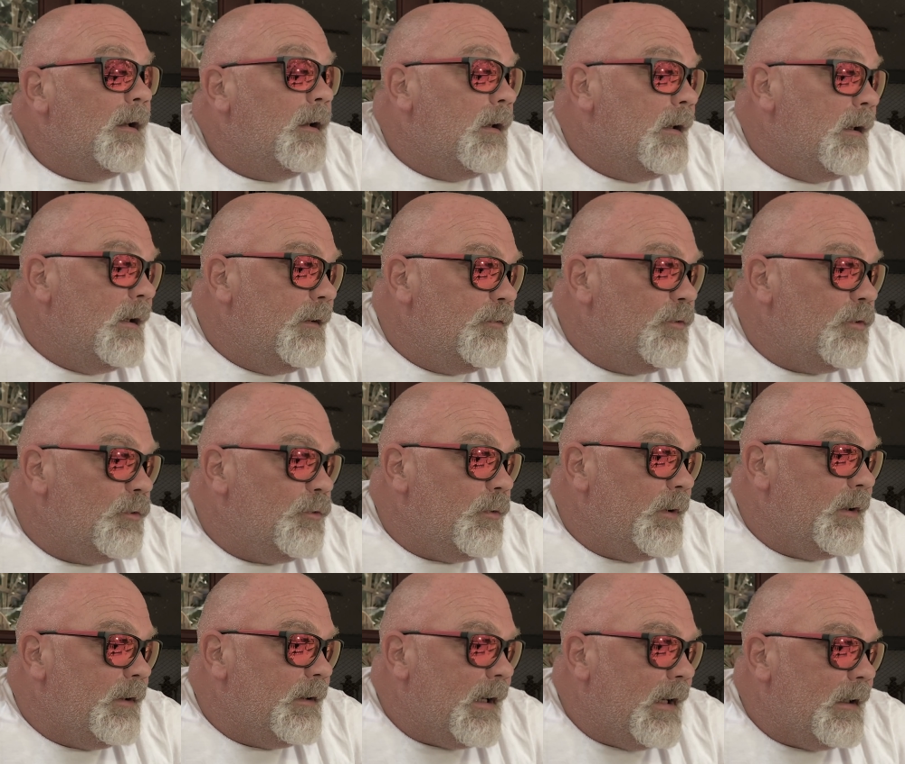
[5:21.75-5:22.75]
If you're
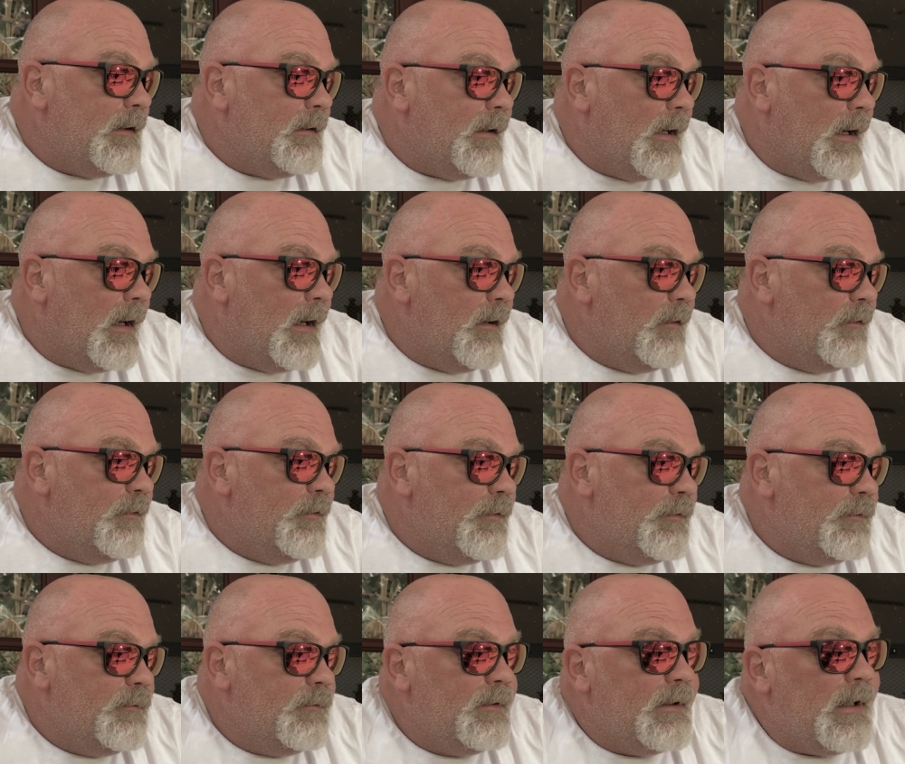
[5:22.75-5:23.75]
doing night
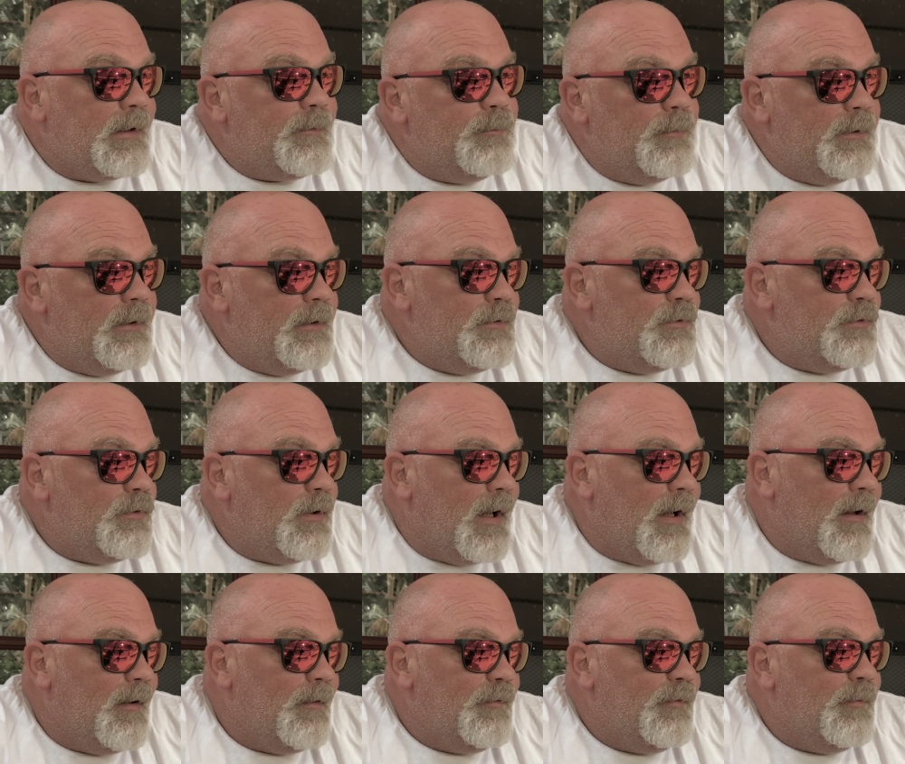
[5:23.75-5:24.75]
dive, that means you
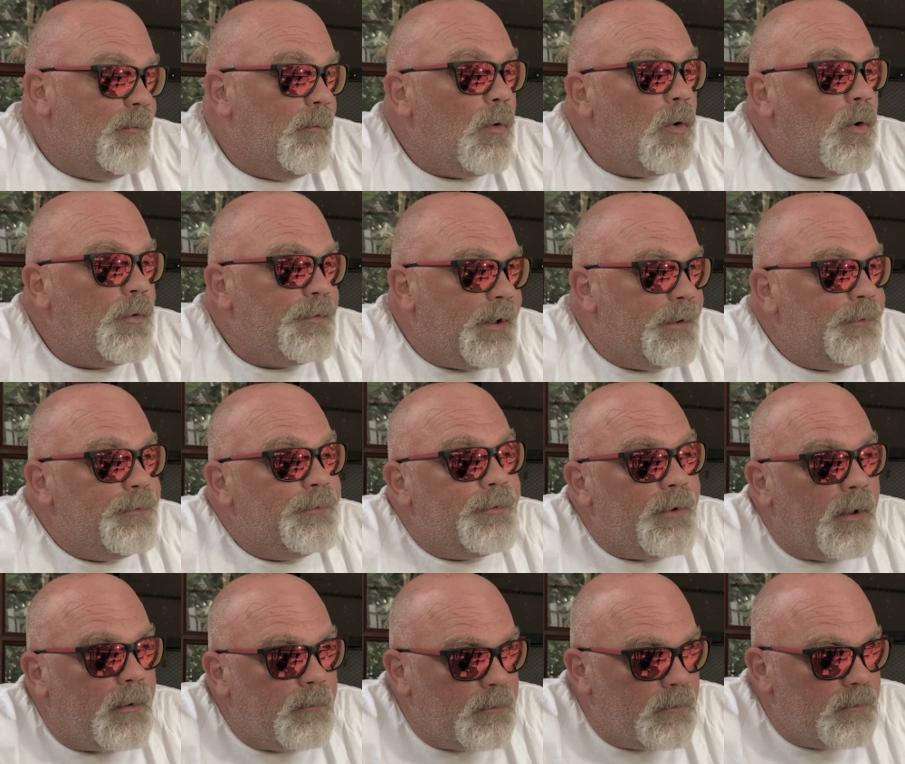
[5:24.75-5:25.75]
have more than
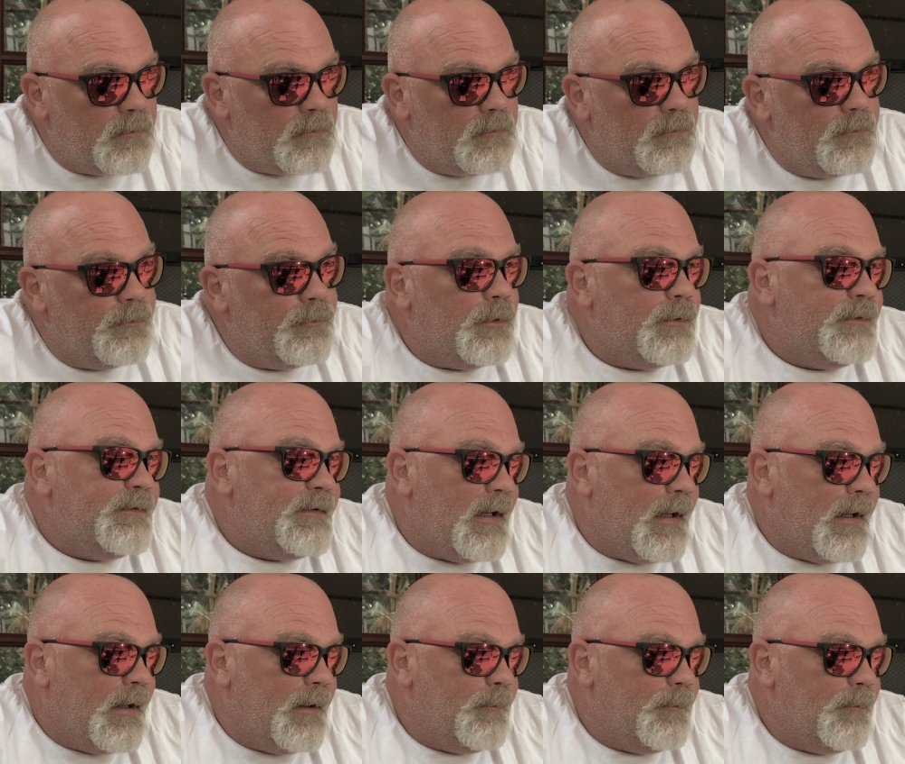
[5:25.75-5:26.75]
double the
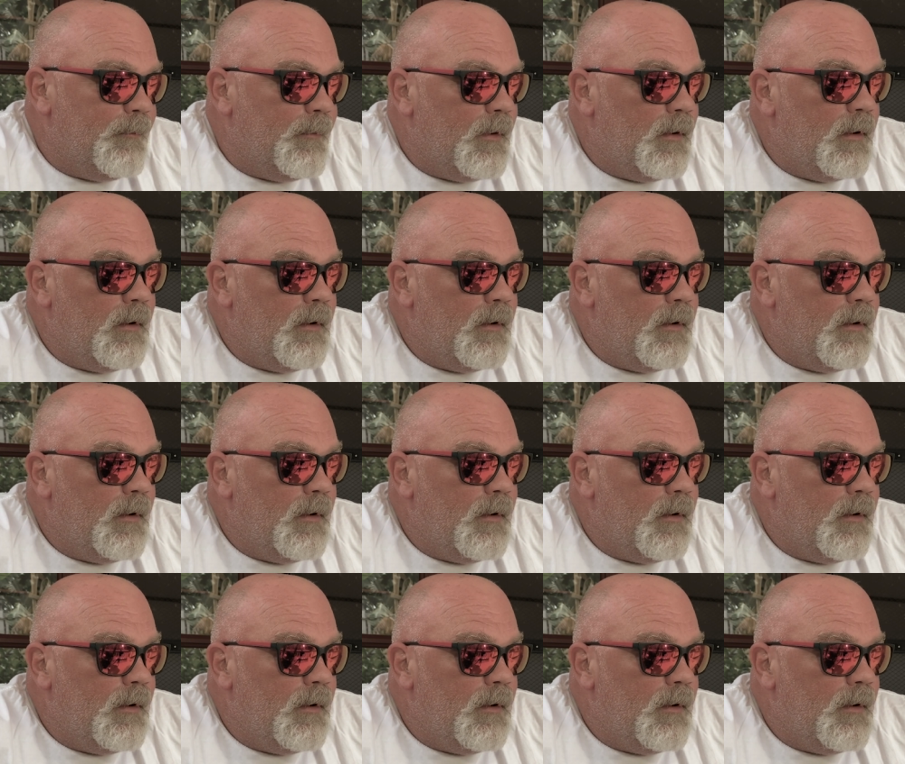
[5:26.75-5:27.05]
time